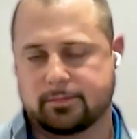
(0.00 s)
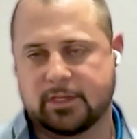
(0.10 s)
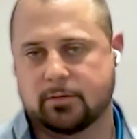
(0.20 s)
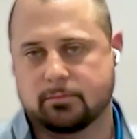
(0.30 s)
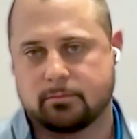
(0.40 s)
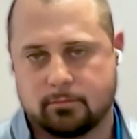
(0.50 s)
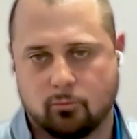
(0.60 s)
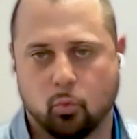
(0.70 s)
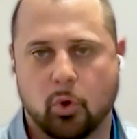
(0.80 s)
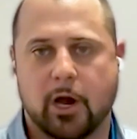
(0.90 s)
in
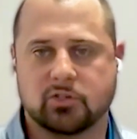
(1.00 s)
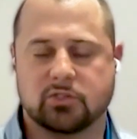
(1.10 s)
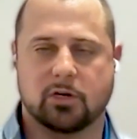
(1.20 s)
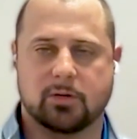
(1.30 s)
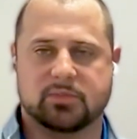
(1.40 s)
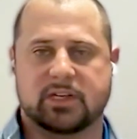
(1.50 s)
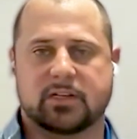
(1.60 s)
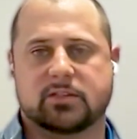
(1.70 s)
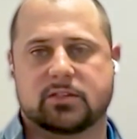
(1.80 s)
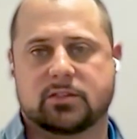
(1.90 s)
rare
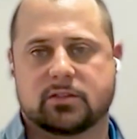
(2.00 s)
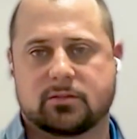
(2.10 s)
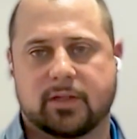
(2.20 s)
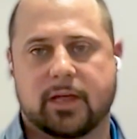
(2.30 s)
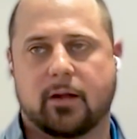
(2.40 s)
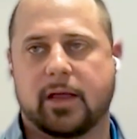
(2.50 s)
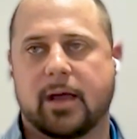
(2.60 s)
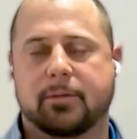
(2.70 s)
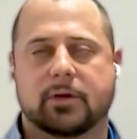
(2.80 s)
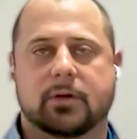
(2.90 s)
circumstances that'll
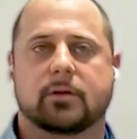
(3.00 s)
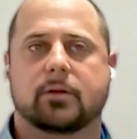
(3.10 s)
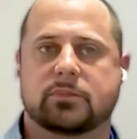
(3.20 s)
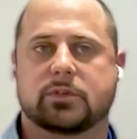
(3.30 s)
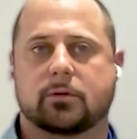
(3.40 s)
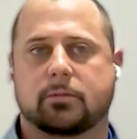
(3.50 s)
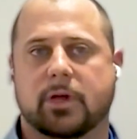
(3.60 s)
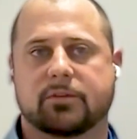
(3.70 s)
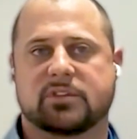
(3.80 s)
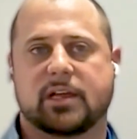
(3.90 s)
happen. So I
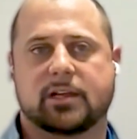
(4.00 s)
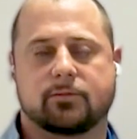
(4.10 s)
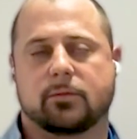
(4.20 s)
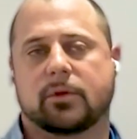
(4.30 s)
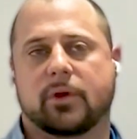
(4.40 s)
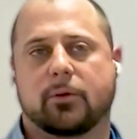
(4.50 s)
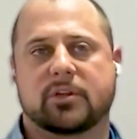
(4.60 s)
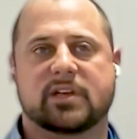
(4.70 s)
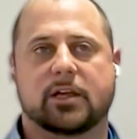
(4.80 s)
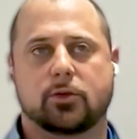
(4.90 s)
would say if I were
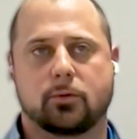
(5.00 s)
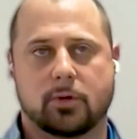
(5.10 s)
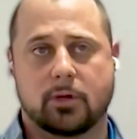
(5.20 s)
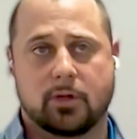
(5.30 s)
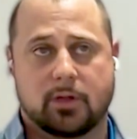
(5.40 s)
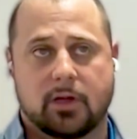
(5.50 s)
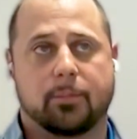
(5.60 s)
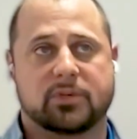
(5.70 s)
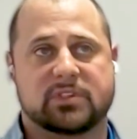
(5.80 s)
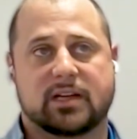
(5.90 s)
to tell you a
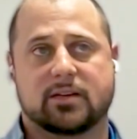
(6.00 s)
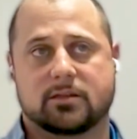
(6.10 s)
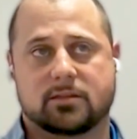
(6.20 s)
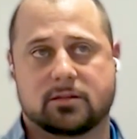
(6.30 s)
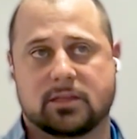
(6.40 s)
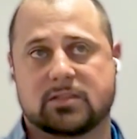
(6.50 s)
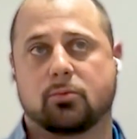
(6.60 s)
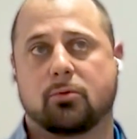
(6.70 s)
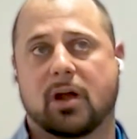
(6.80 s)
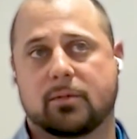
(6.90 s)
percentage, it's
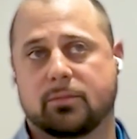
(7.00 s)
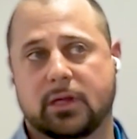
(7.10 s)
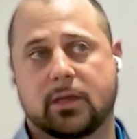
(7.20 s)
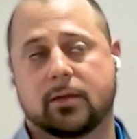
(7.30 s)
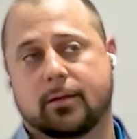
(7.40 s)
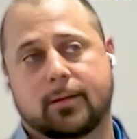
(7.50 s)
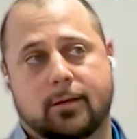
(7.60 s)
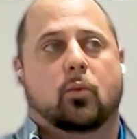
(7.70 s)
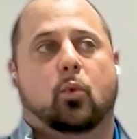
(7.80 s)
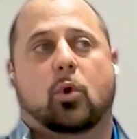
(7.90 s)
probably
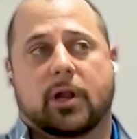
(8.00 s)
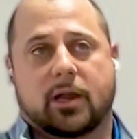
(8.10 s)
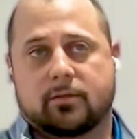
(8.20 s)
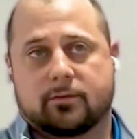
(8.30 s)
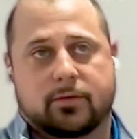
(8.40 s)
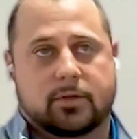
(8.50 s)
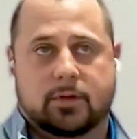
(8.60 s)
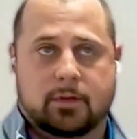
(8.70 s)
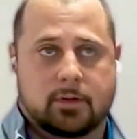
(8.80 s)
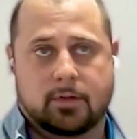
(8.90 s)
1 out of
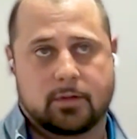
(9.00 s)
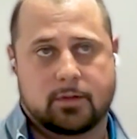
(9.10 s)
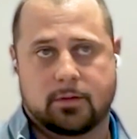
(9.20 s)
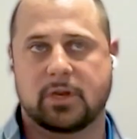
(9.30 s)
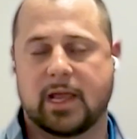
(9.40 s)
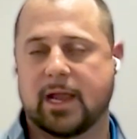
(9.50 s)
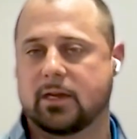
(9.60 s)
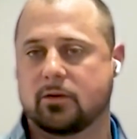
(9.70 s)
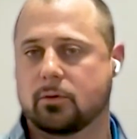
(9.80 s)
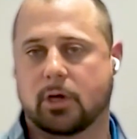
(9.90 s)

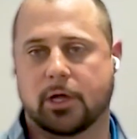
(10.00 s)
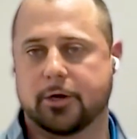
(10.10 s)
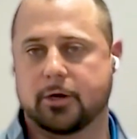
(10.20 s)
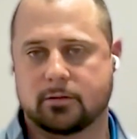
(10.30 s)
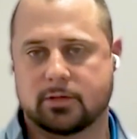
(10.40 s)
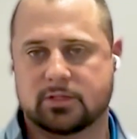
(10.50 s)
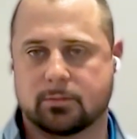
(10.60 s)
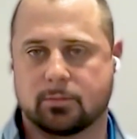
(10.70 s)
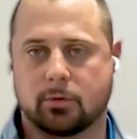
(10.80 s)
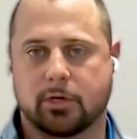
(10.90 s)
90 to 100. It's a
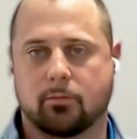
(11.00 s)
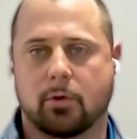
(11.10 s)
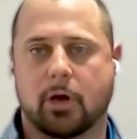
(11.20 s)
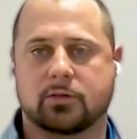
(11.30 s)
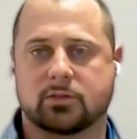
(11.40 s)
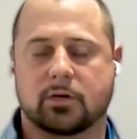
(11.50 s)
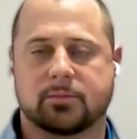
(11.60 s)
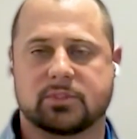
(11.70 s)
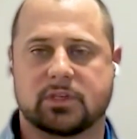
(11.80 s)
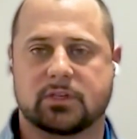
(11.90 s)
pretty rare
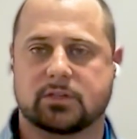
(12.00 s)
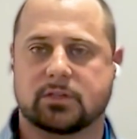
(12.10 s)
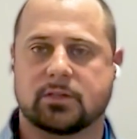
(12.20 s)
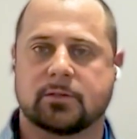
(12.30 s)
circumstance.